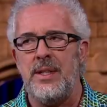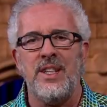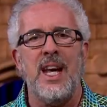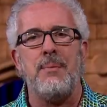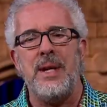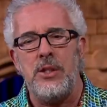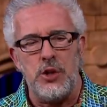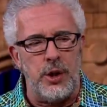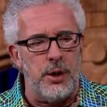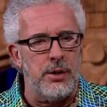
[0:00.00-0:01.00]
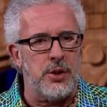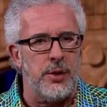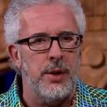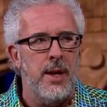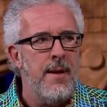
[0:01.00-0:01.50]
skipping church
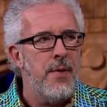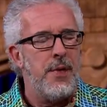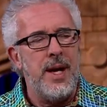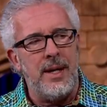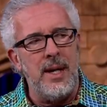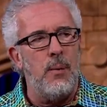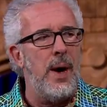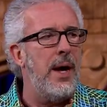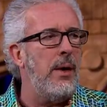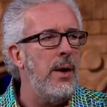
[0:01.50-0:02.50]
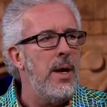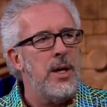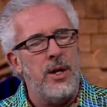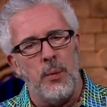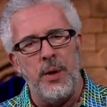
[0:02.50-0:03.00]
or thinking, well,
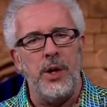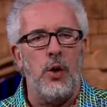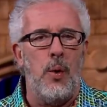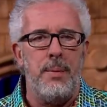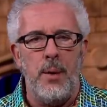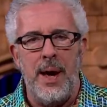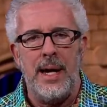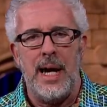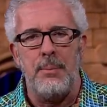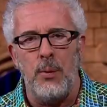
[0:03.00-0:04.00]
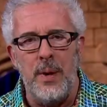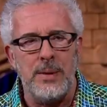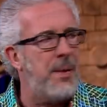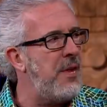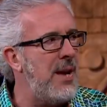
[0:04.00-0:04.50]
you know, we're going to go be away a couple weeks,
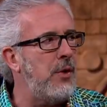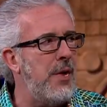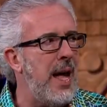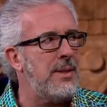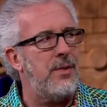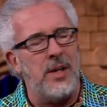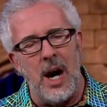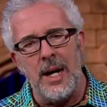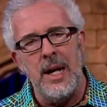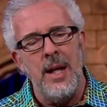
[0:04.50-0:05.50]
but they never go to the house of God